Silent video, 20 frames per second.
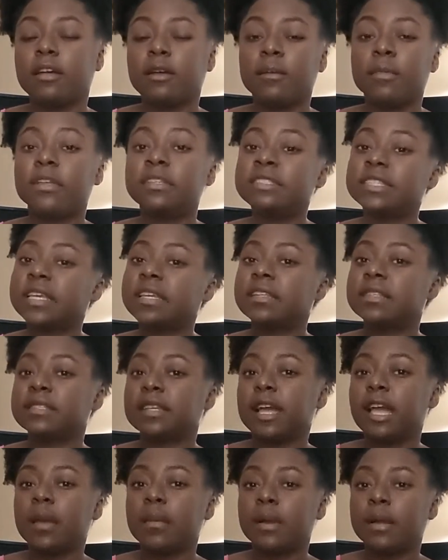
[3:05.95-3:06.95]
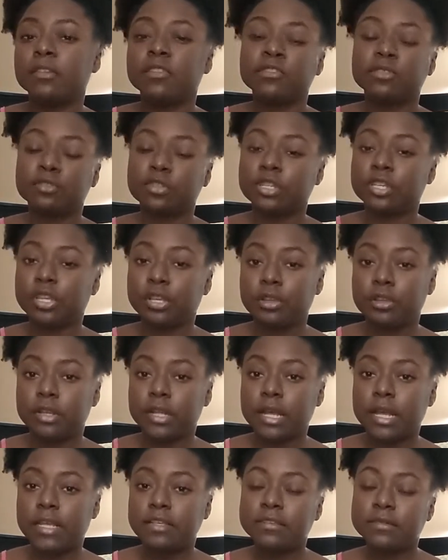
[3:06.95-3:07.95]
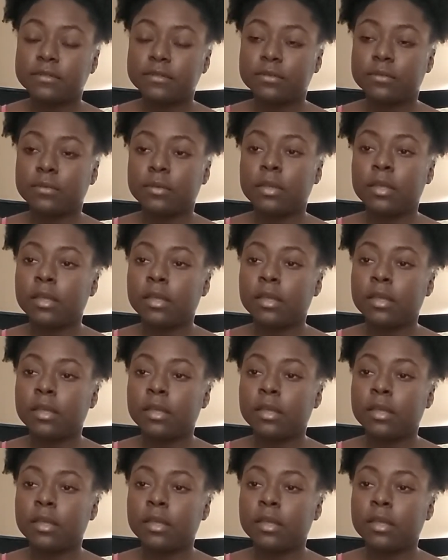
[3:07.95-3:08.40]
a second time our junior year in high school.